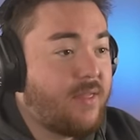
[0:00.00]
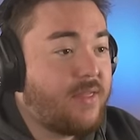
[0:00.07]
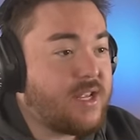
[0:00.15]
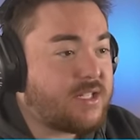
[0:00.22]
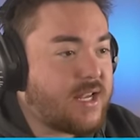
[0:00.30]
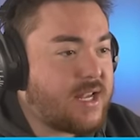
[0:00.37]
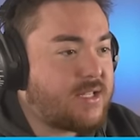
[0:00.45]

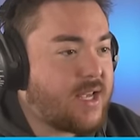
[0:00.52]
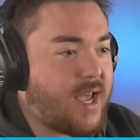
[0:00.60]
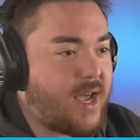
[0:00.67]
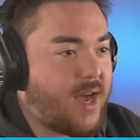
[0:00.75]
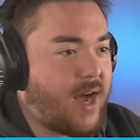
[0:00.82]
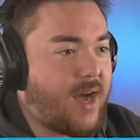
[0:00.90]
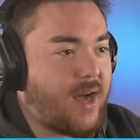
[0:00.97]
This is
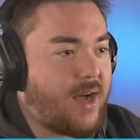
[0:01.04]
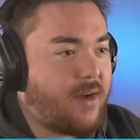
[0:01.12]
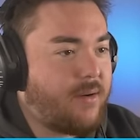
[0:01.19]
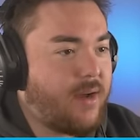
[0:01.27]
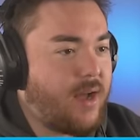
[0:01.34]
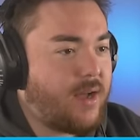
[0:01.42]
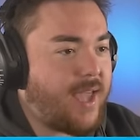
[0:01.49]
a
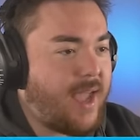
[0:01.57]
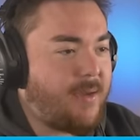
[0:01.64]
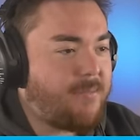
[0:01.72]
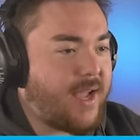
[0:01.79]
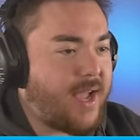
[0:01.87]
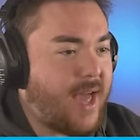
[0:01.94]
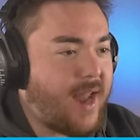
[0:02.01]
uh, a
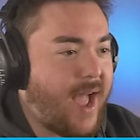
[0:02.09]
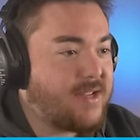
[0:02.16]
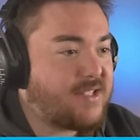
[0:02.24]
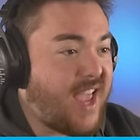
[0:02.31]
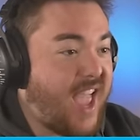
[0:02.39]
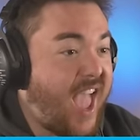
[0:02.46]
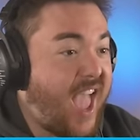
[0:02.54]
game that kind of
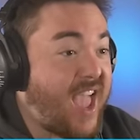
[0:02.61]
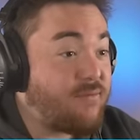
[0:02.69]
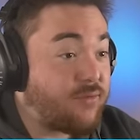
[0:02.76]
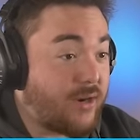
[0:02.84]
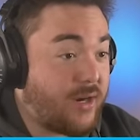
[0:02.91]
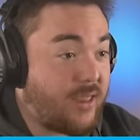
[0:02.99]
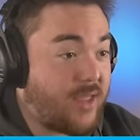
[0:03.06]
has
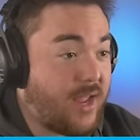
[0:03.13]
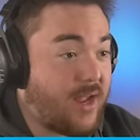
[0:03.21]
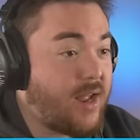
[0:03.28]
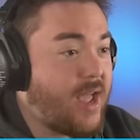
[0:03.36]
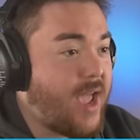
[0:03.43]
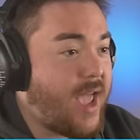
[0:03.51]
everything.